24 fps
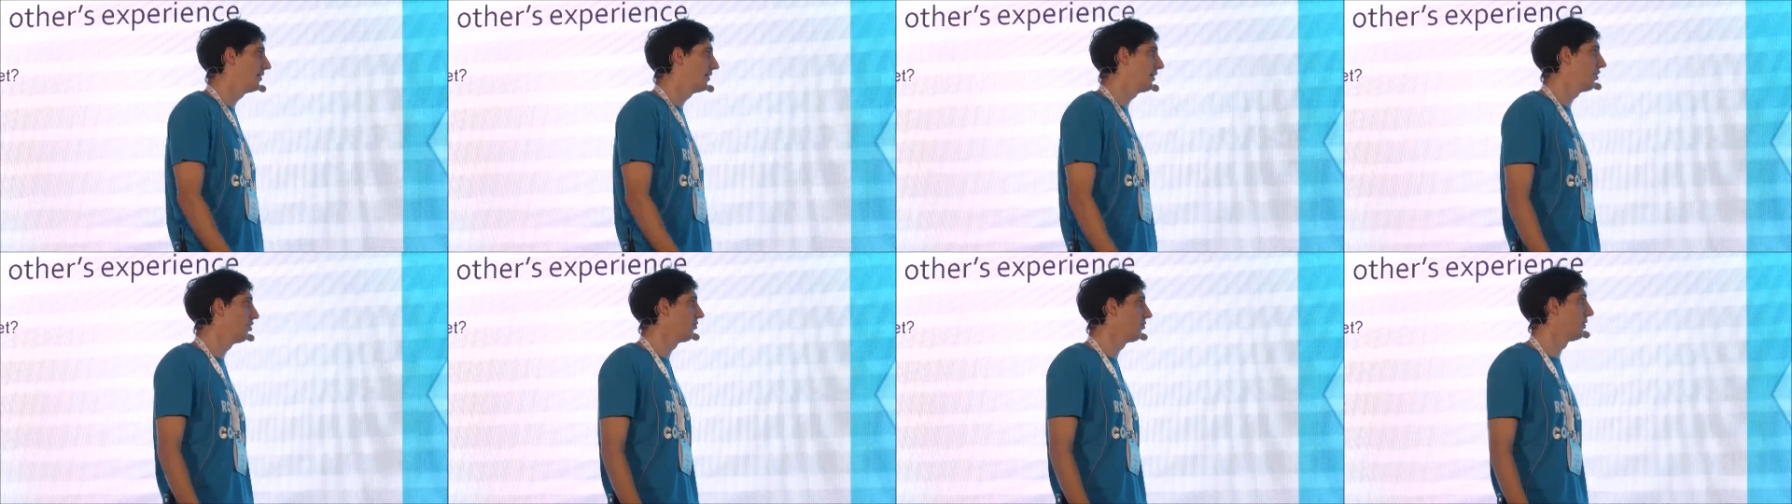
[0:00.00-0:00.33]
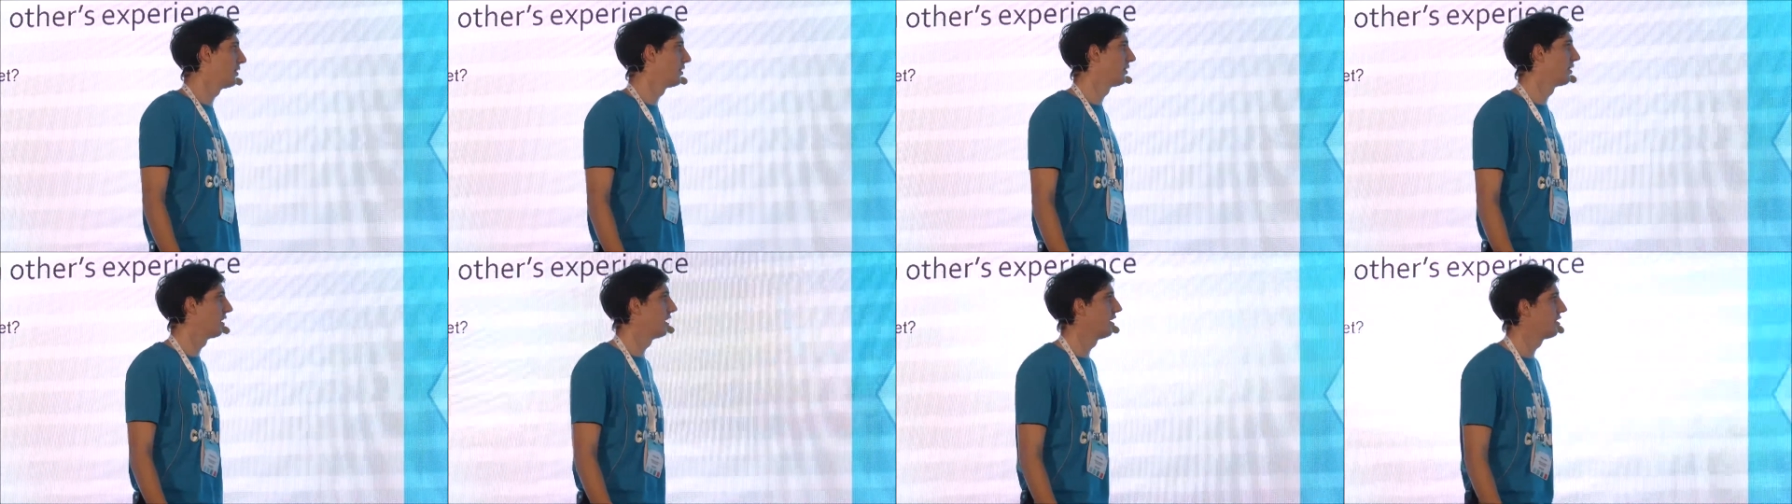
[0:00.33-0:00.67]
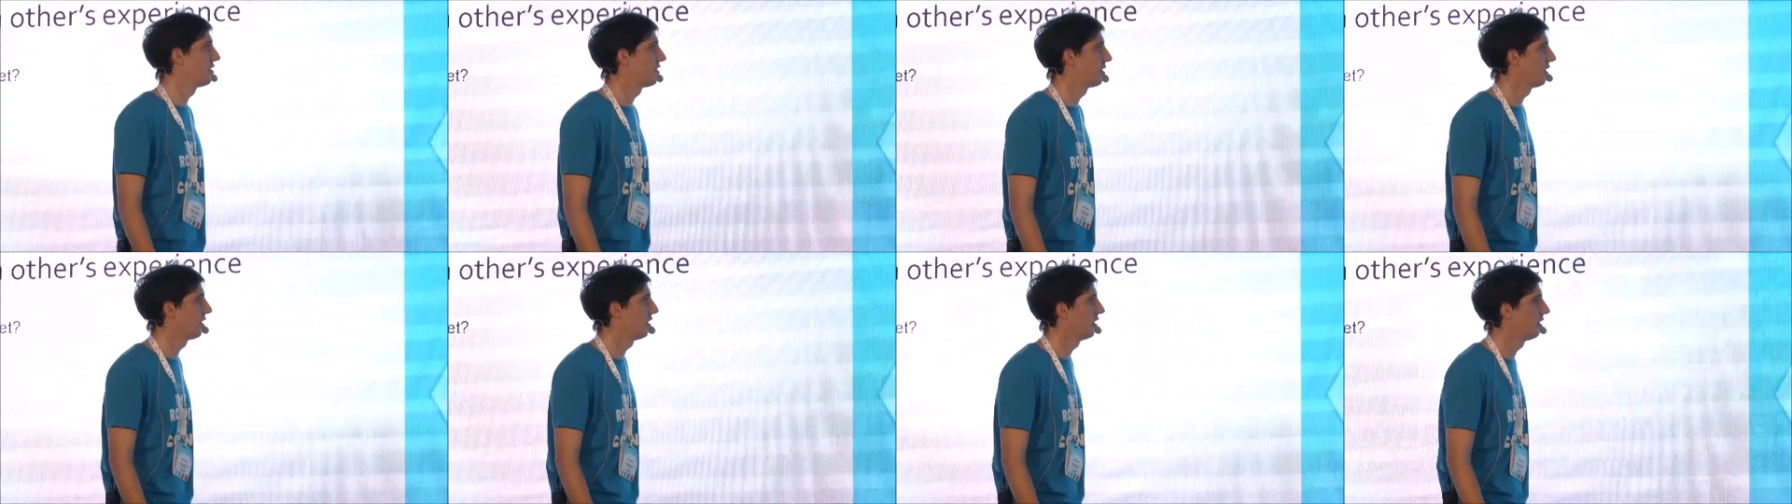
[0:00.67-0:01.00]

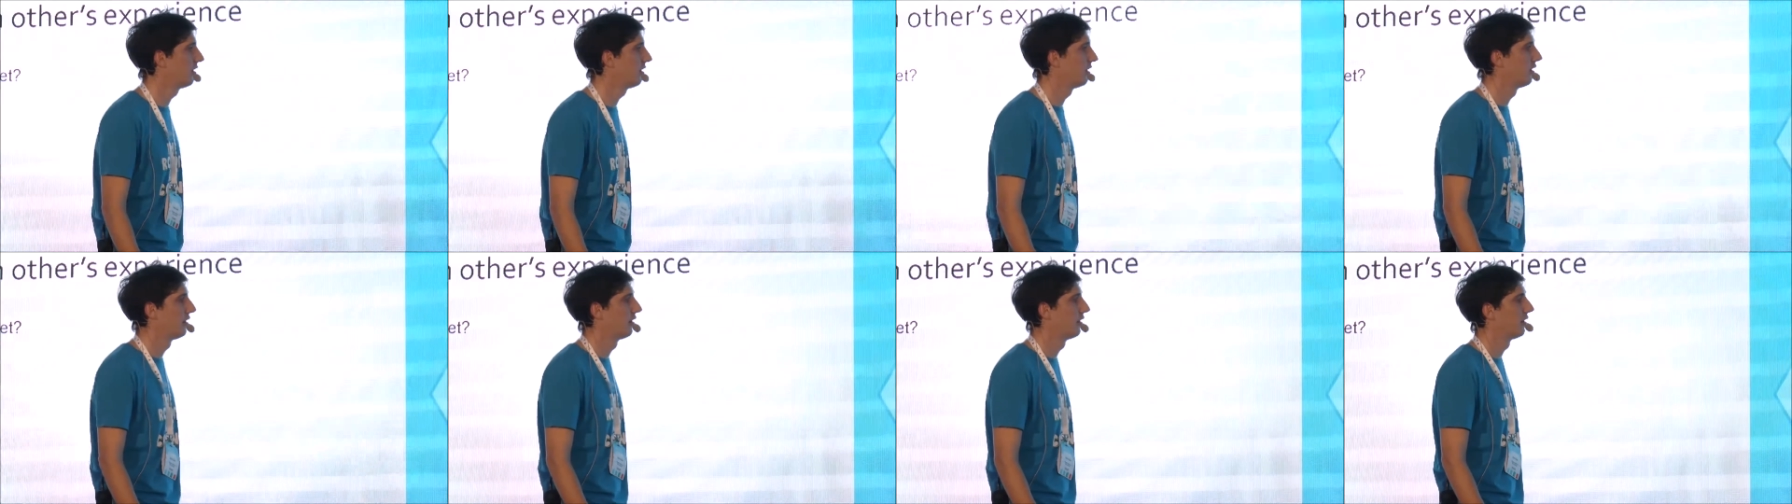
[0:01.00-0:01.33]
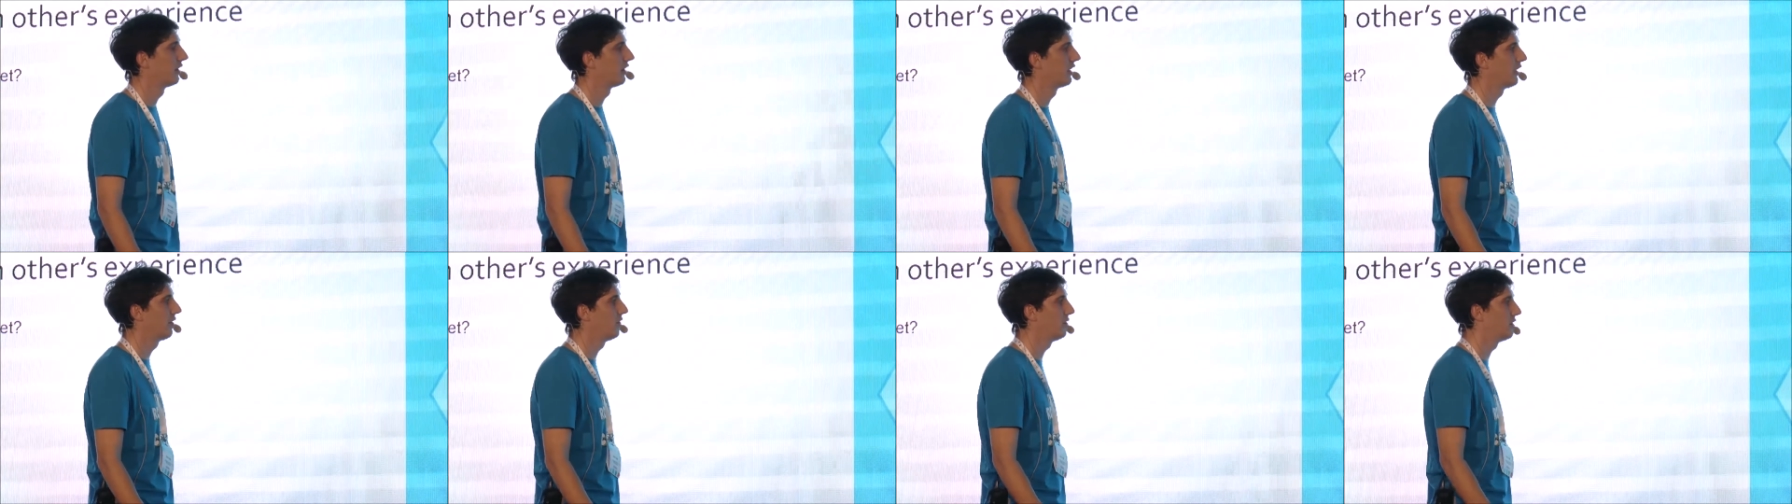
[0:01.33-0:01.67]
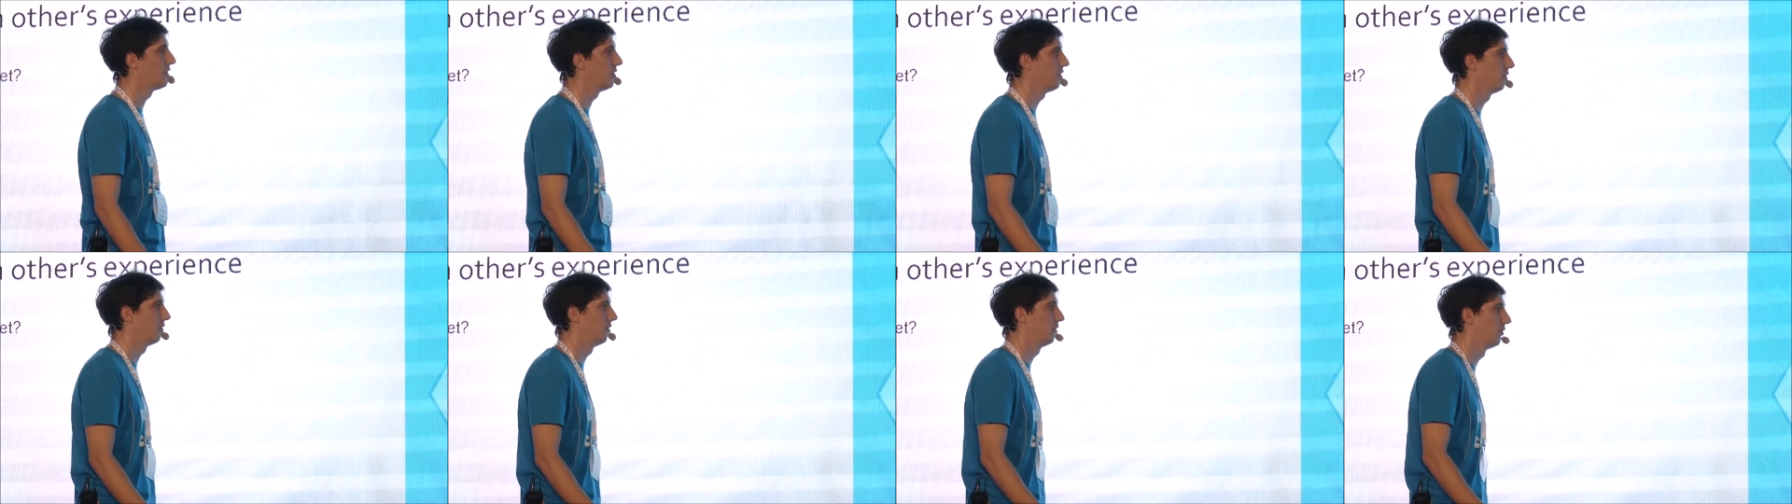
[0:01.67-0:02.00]
augmentation gives
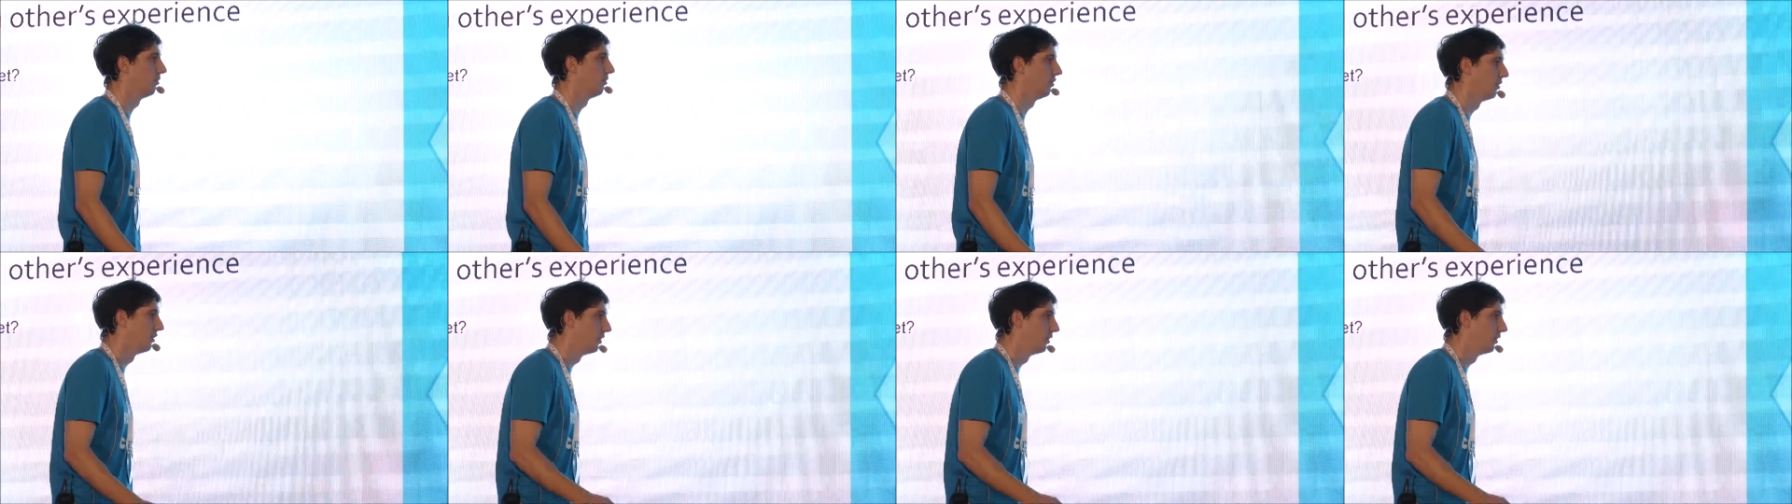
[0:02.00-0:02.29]
you